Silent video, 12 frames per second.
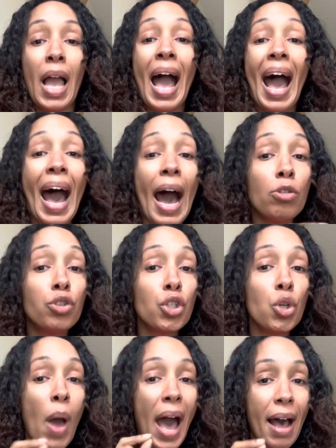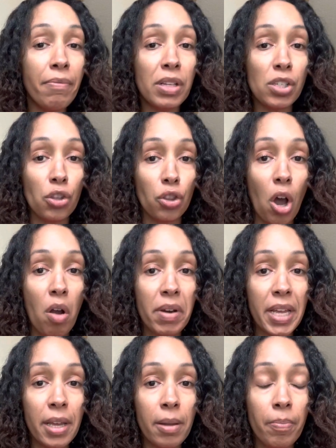How do you have this
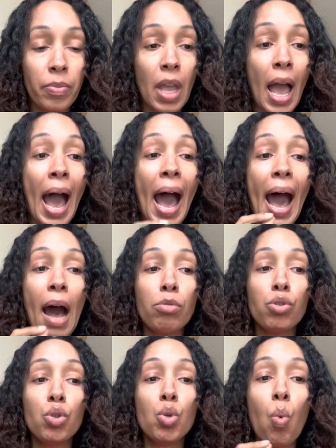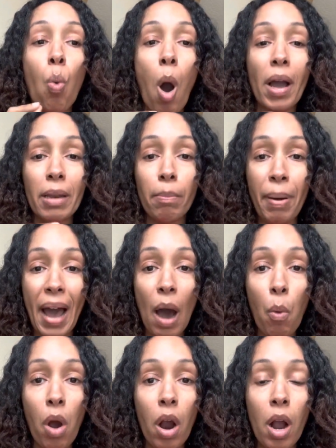authority? How do you walk in
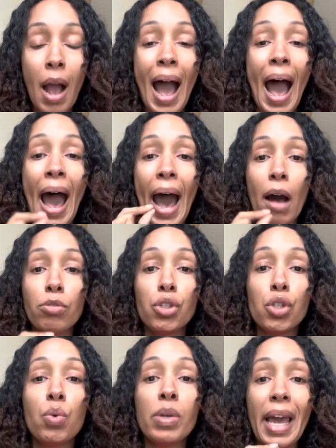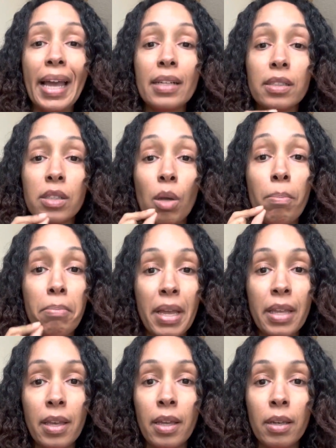power? How do you gain
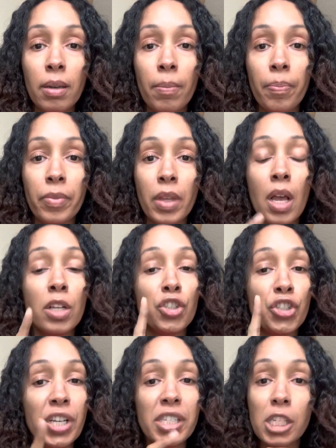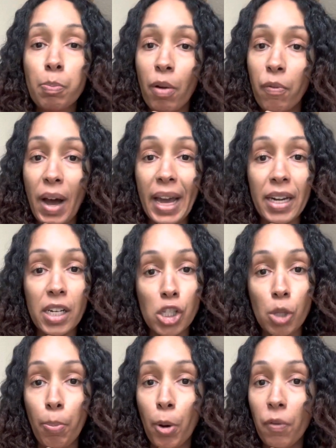dominion? Jesus provided us
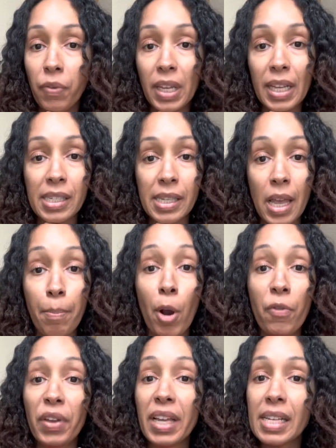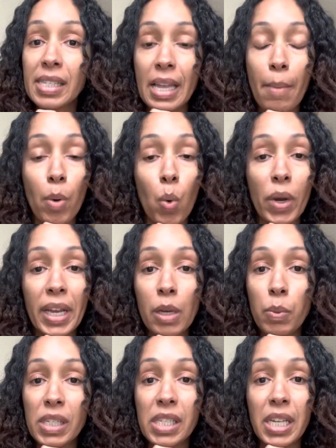the perfect, perfect example when he
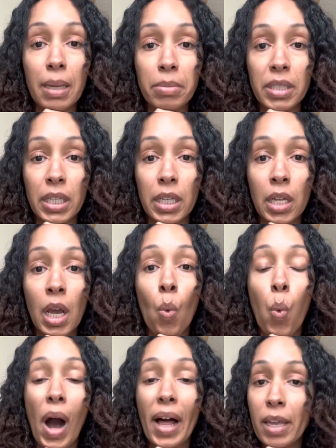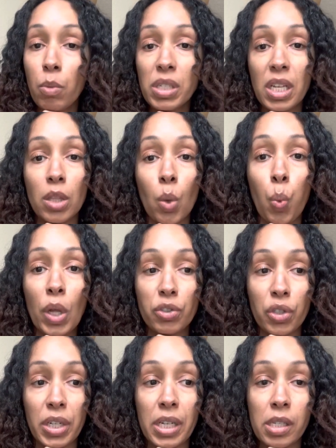was tempted while he was in the
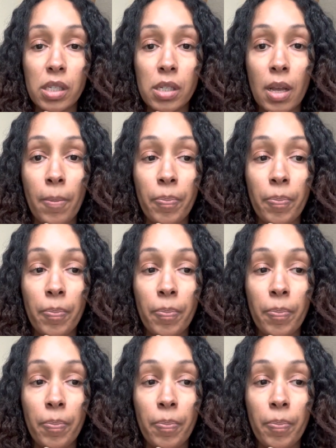wilderness.